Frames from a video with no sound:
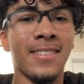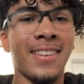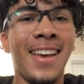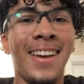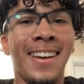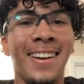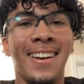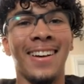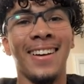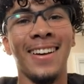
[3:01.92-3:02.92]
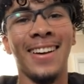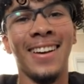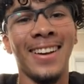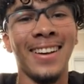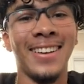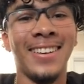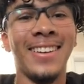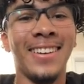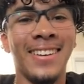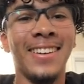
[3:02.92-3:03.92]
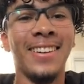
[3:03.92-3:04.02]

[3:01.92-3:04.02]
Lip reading: This person isn't speaking.